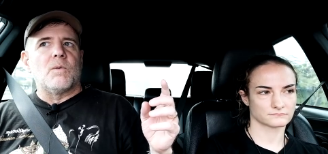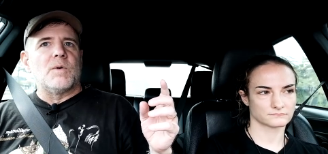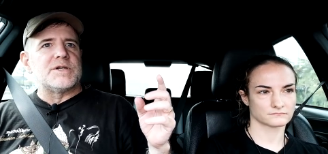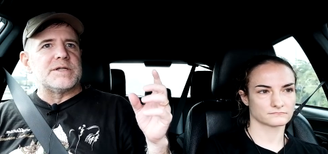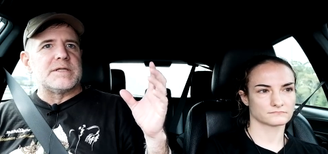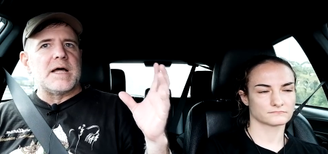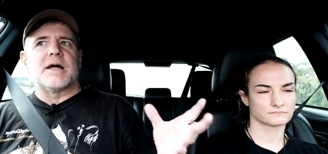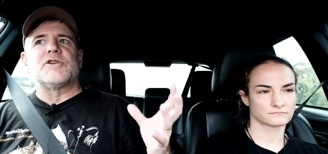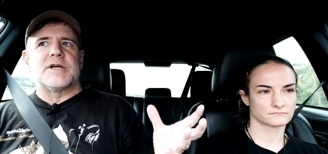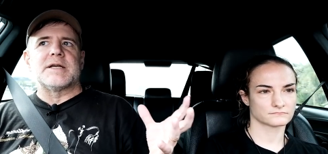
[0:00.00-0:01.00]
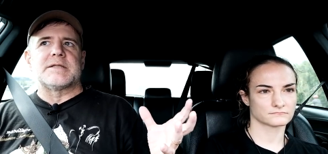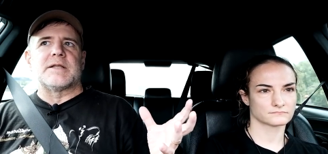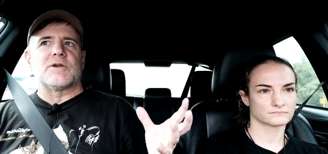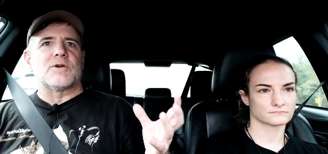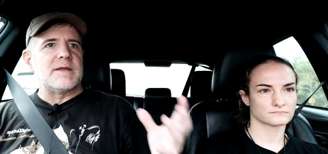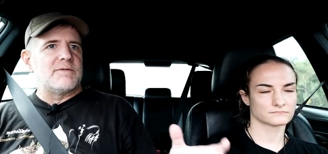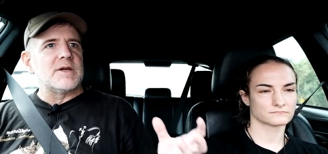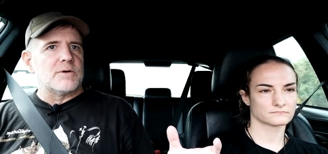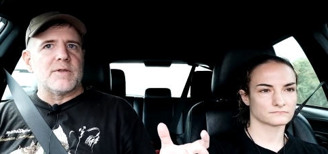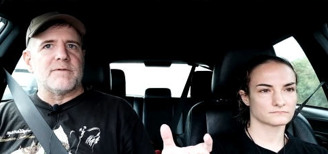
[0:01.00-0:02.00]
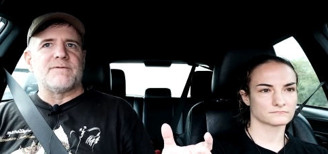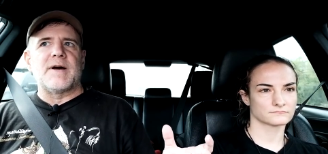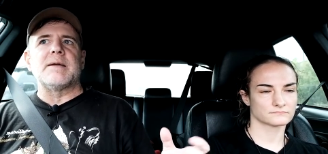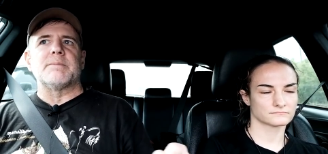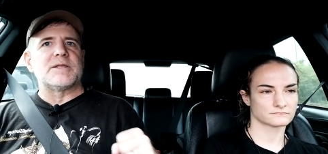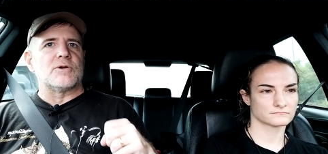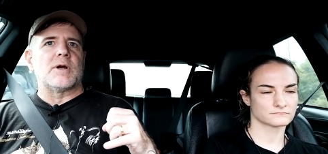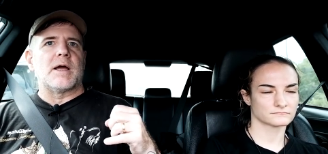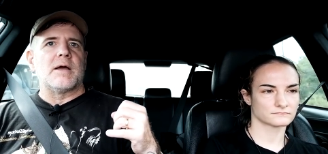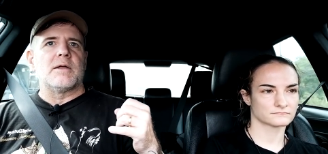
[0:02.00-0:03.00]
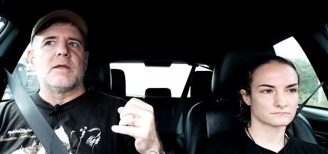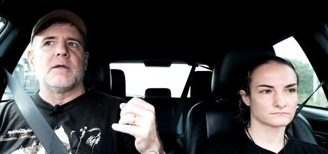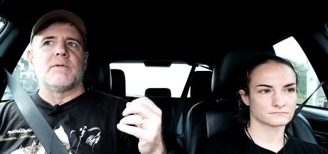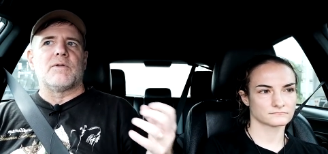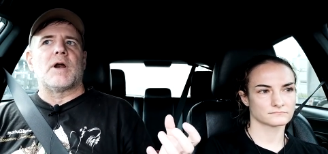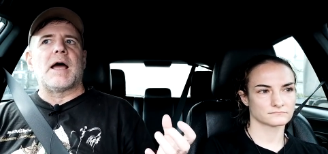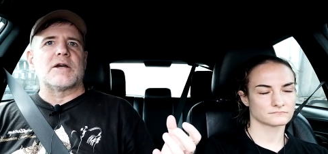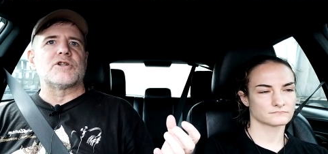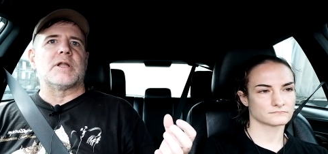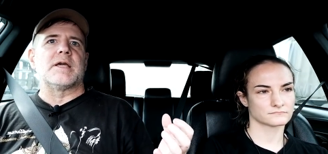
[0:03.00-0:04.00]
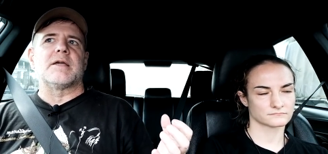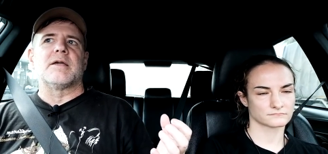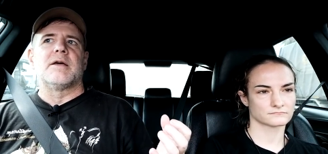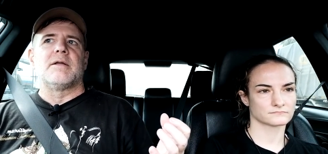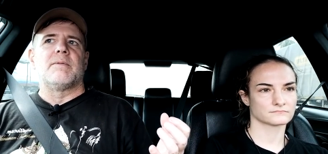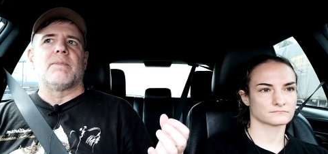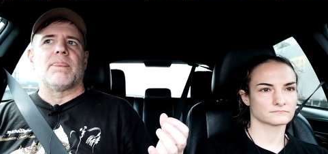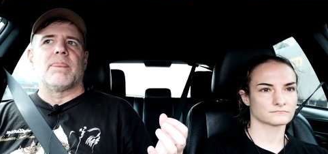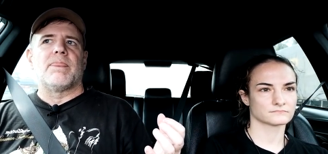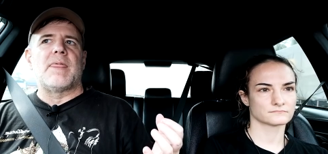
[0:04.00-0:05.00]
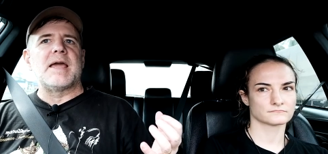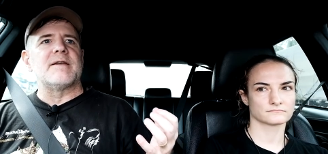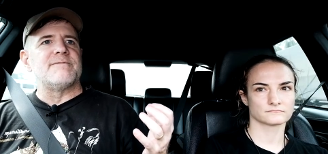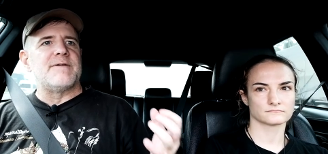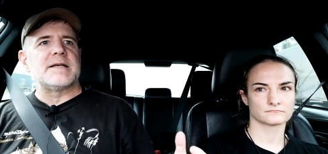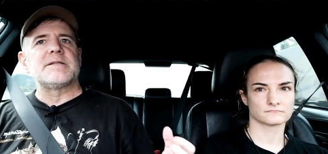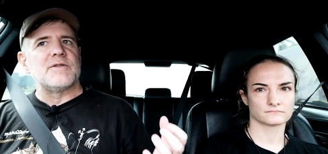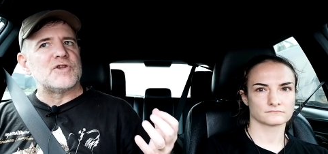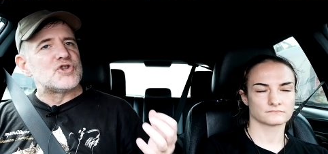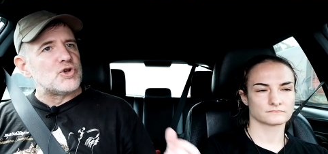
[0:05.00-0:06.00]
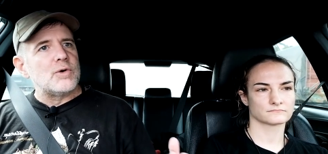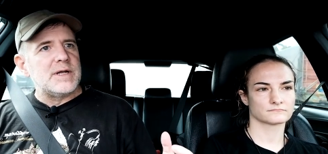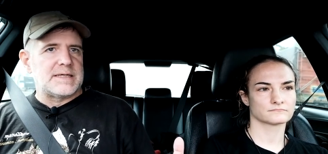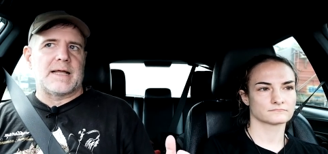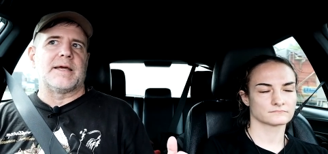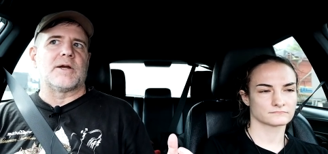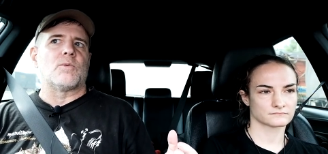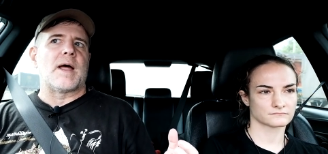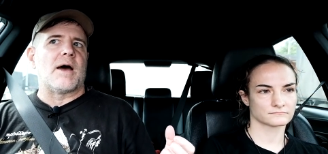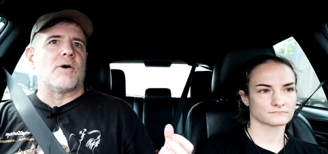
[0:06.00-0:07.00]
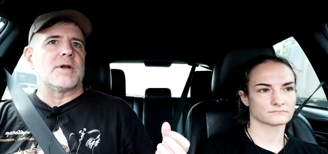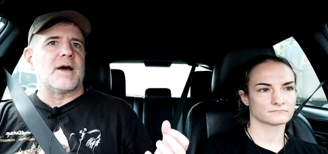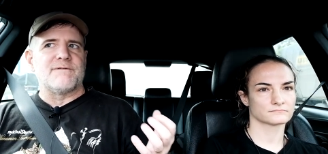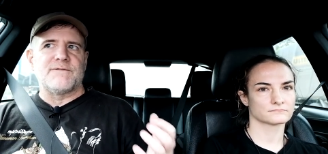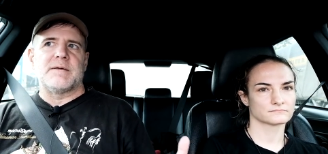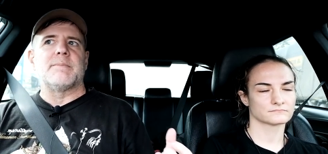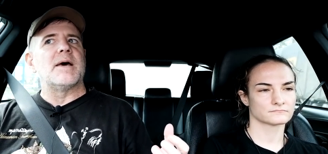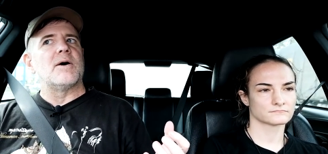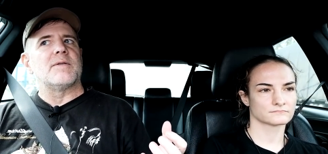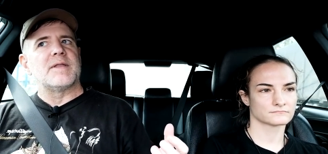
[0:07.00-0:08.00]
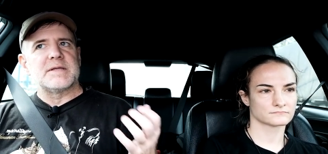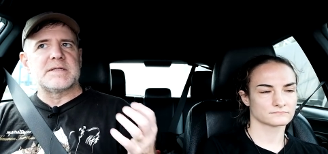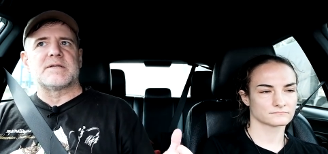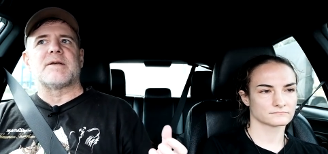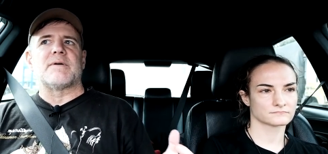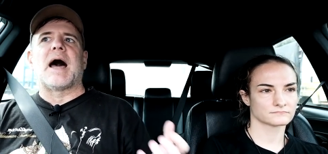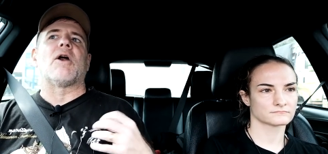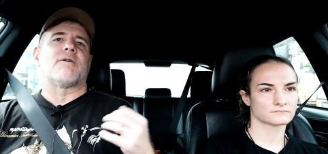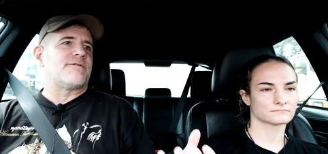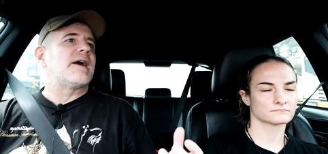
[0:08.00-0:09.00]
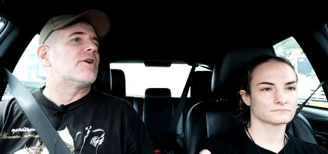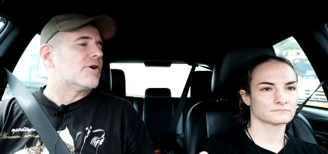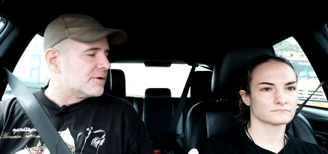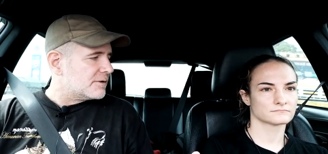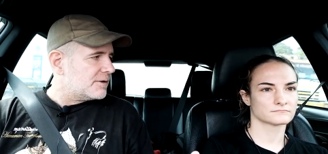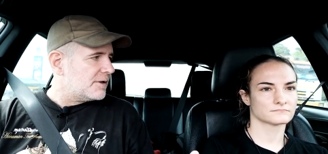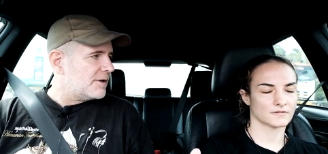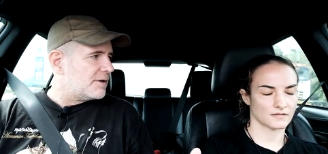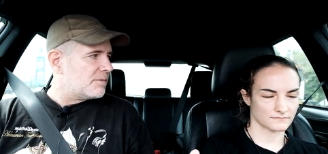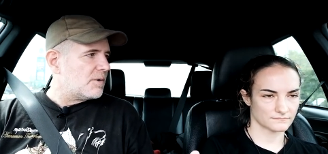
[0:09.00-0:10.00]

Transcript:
Speaker 1: which is not just that they're giving her the fight, but they're they're actually they invest in the storytelling around a female that this is a, our fighter. Yeah.